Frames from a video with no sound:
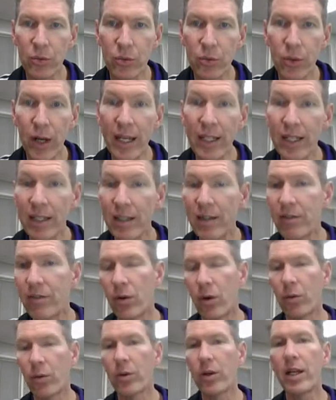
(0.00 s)
right knee
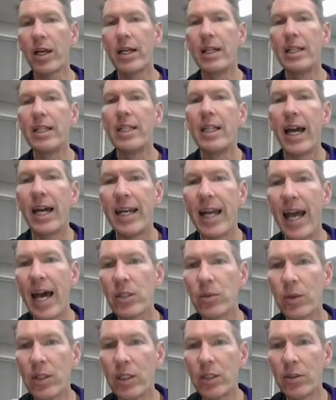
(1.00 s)
forward, and as
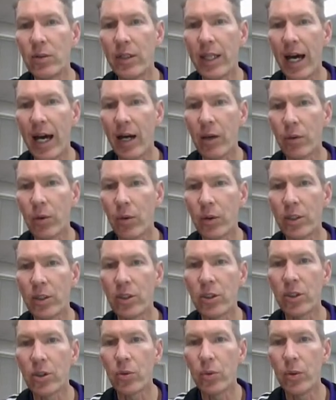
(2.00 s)
we do that, we're going to
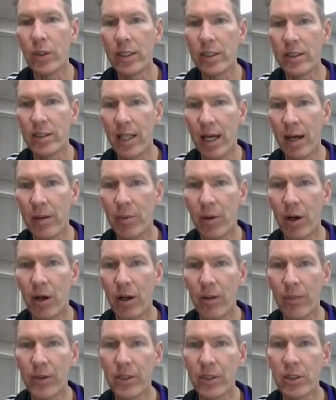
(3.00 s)
squeeze that
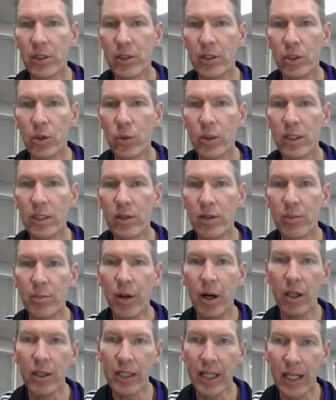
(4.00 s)
ball. This squeeze of the
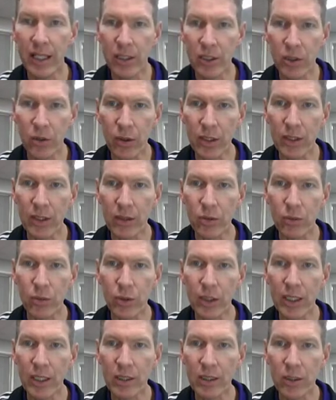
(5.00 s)
ball, again, is going to
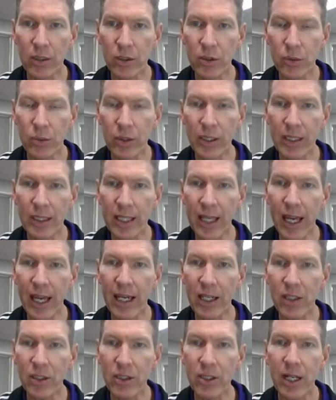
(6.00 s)

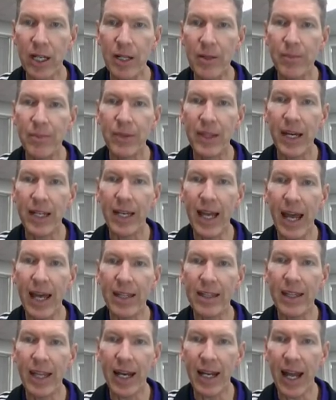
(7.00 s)
re-engage that
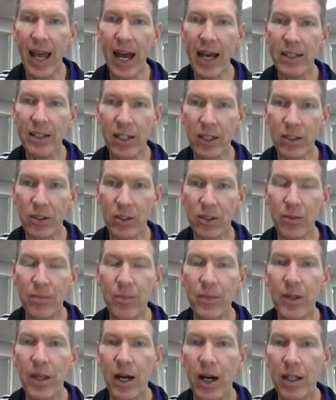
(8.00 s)
adductor
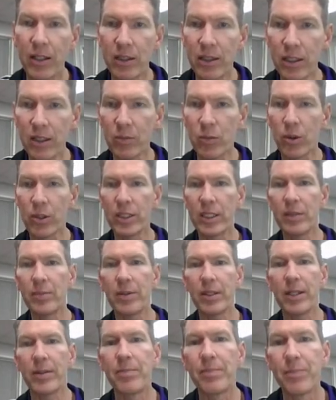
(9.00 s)
a little more
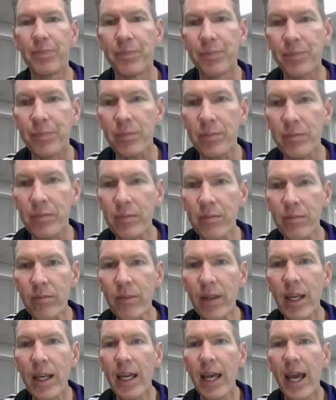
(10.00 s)
deeply.
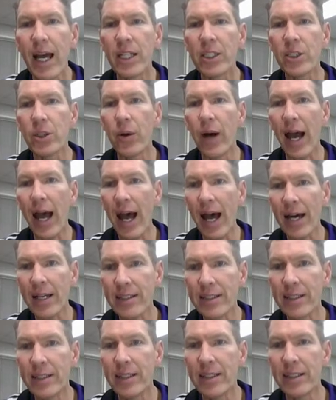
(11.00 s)
And so
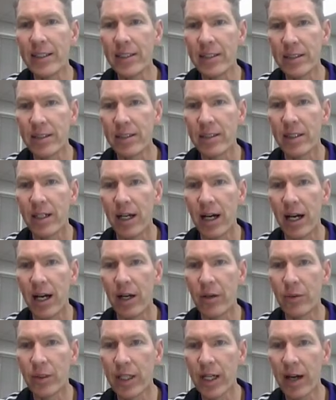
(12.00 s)
as this
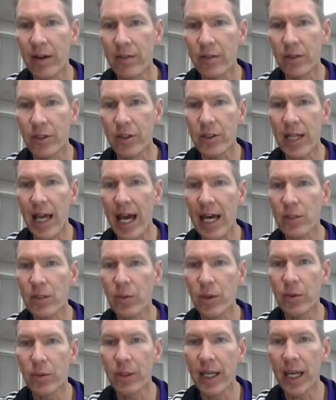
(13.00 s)
recovers, as
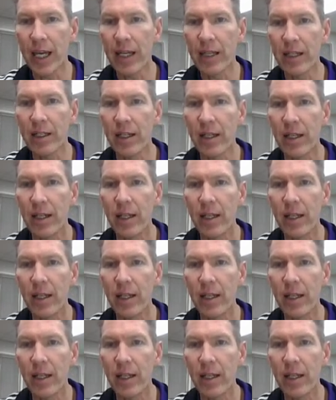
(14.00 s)
we regain